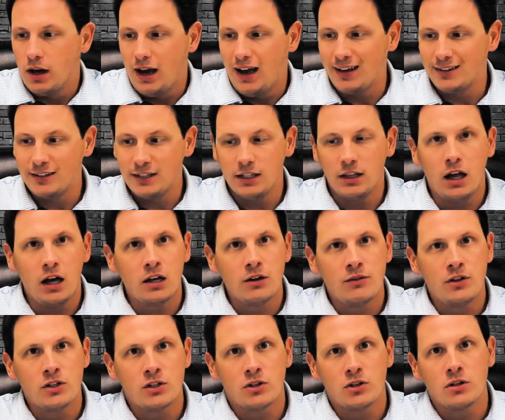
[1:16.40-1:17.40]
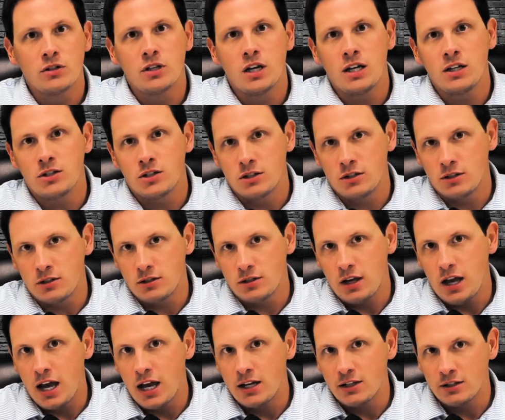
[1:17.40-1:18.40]
I see a lot of insurance agents
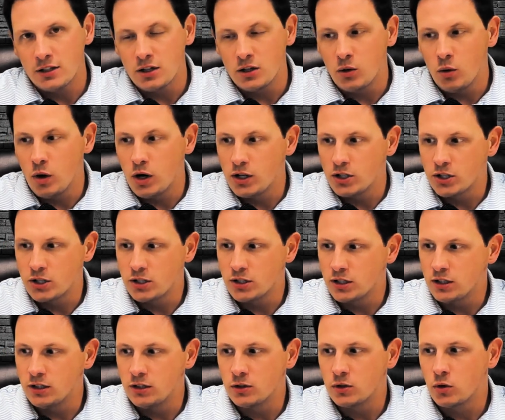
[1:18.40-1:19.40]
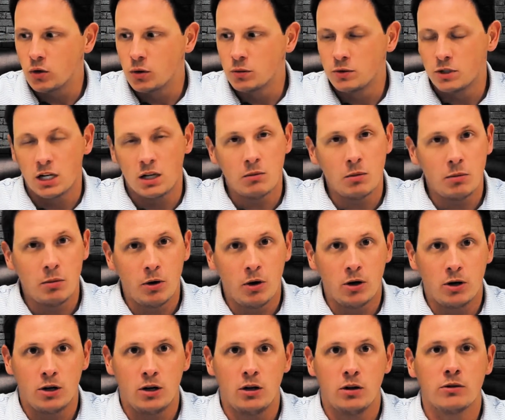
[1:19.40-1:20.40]
asking questions in these groups that I'm a
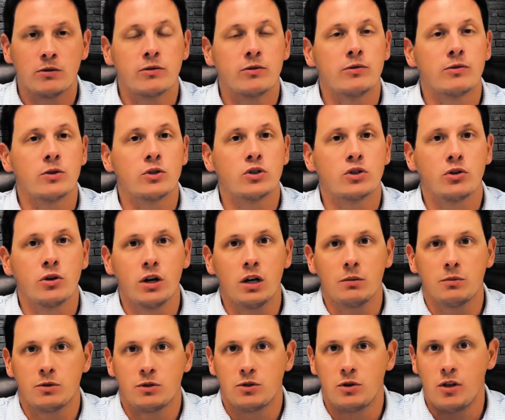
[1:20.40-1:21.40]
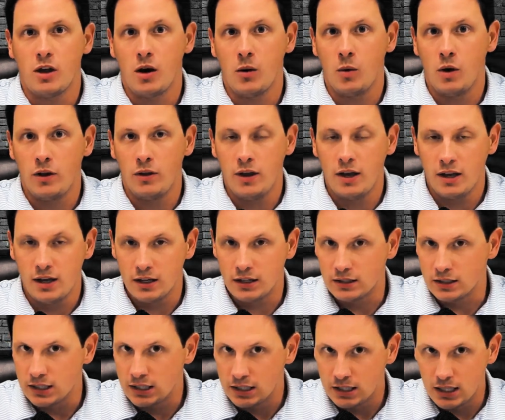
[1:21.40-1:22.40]
part of for scripts, so that way they
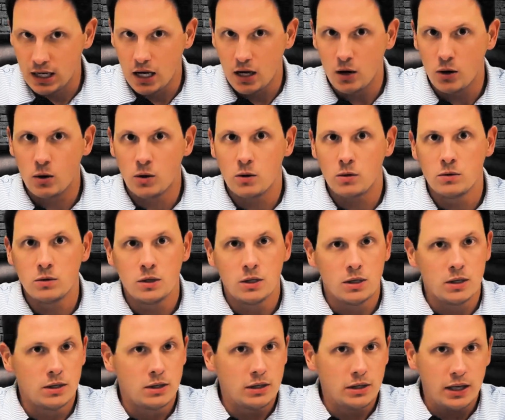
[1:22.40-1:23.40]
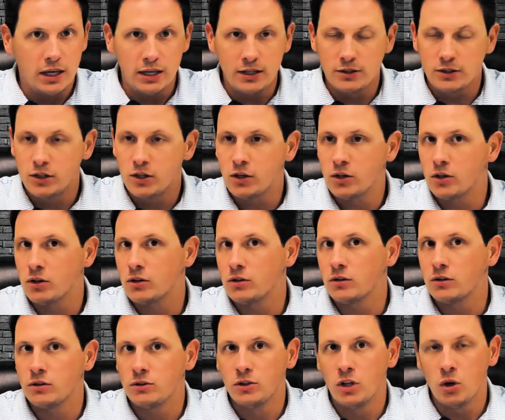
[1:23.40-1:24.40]
can sell easier,
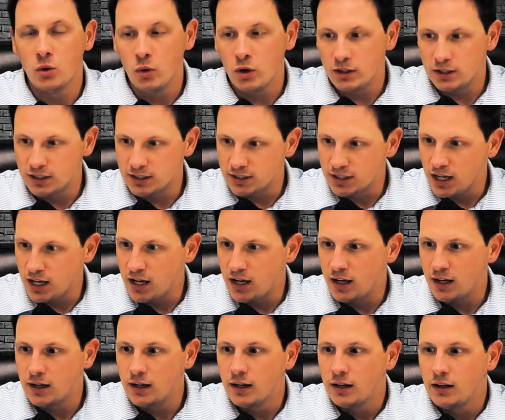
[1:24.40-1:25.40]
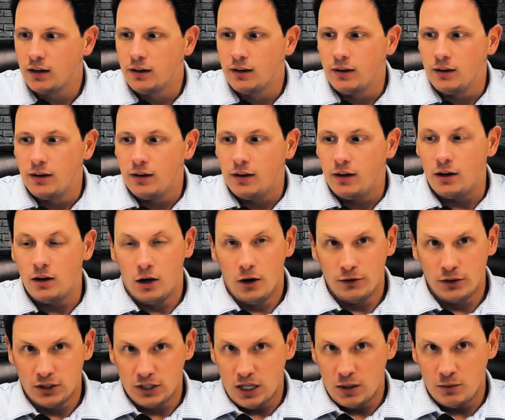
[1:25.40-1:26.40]
know what to say. And
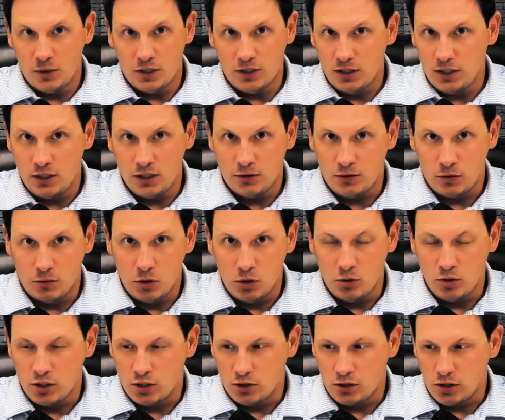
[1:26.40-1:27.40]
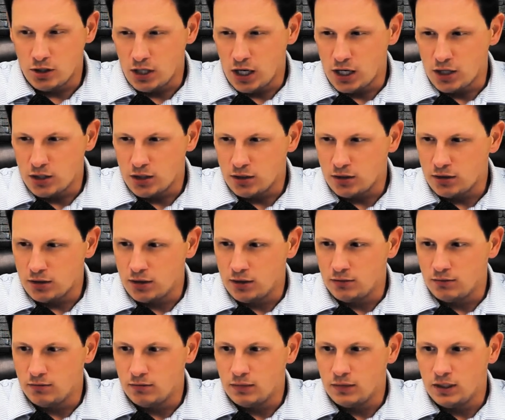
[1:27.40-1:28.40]
oftentimes I see this from new insurance agents and
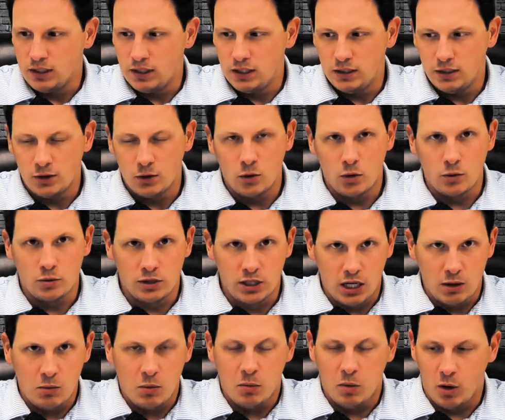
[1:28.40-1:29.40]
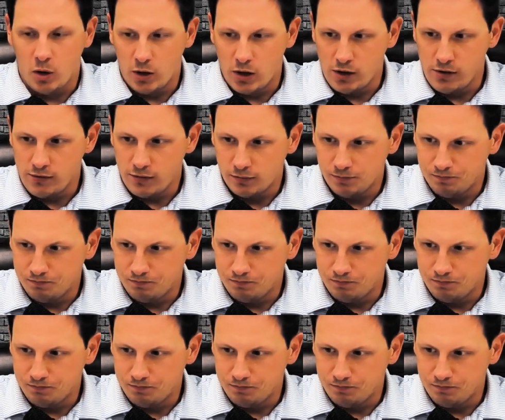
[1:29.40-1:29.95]
in the groups that I'm a part of.